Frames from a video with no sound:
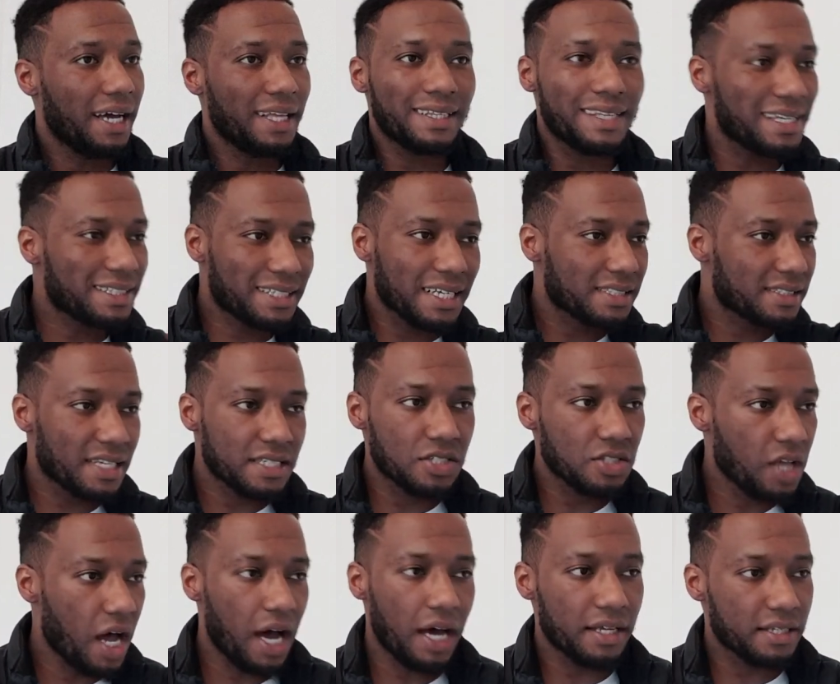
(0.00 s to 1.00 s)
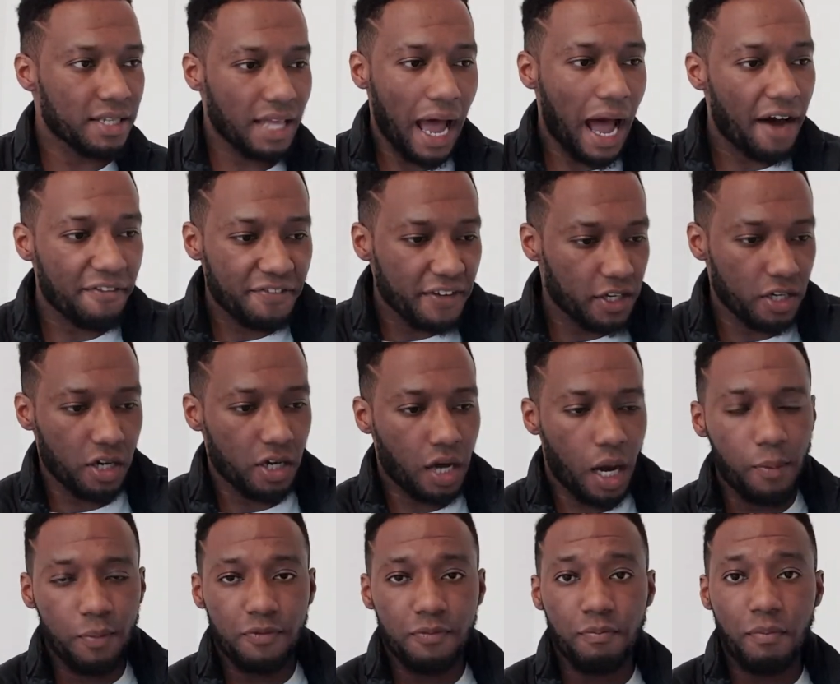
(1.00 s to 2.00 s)
There, there, there's nothing that I think could
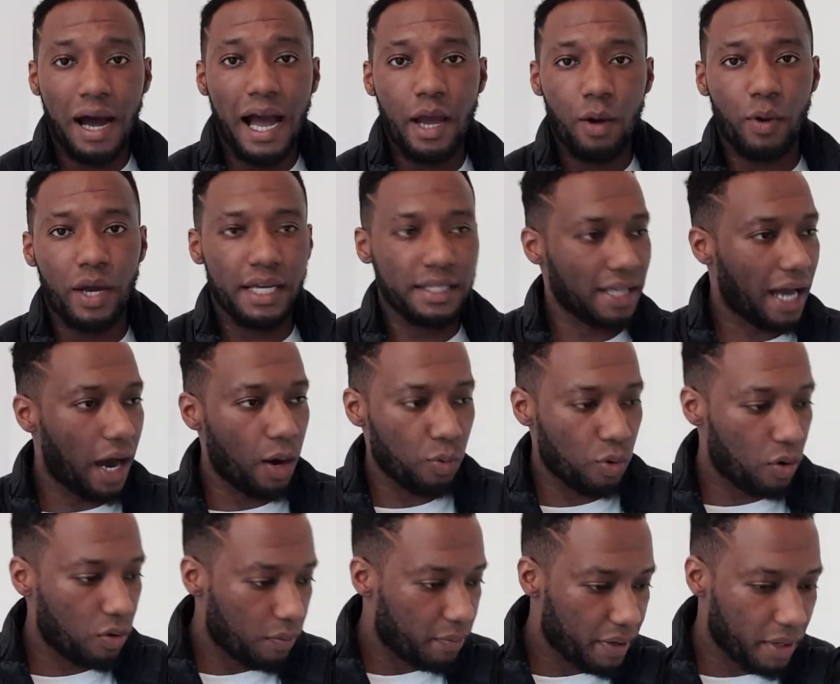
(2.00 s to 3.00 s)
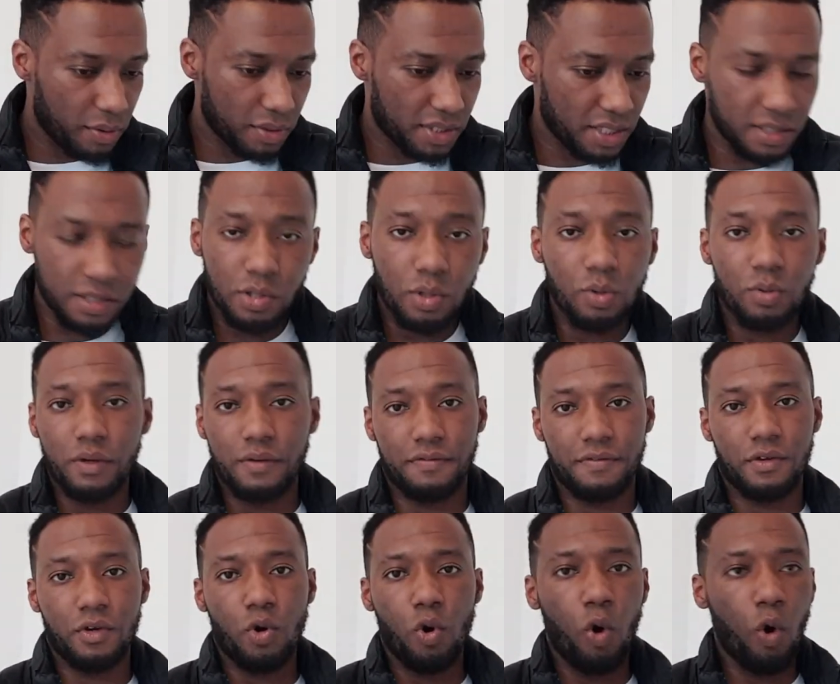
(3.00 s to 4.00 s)
come my way that I won't be able to deal with
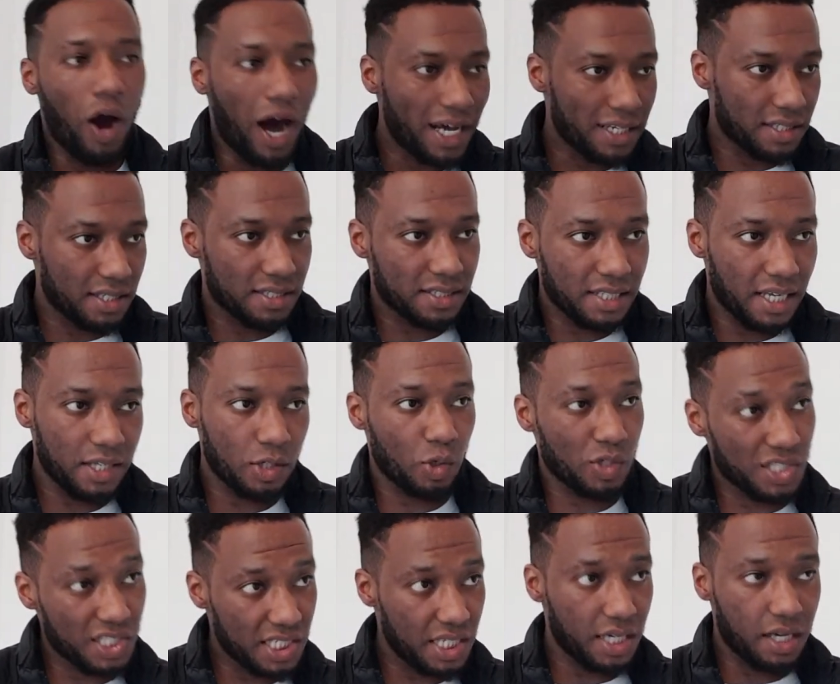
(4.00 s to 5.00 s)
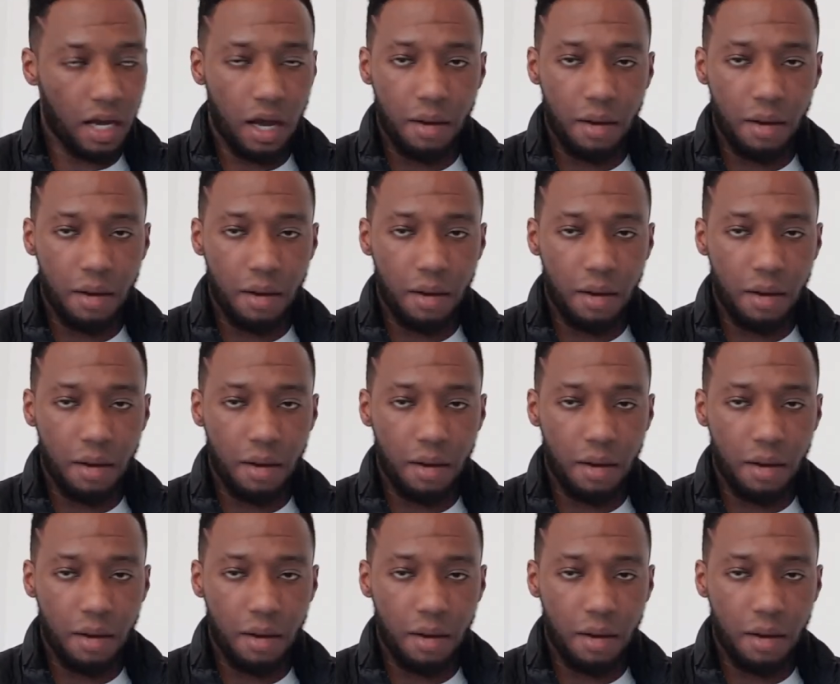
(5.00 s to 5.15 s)
or understand or see it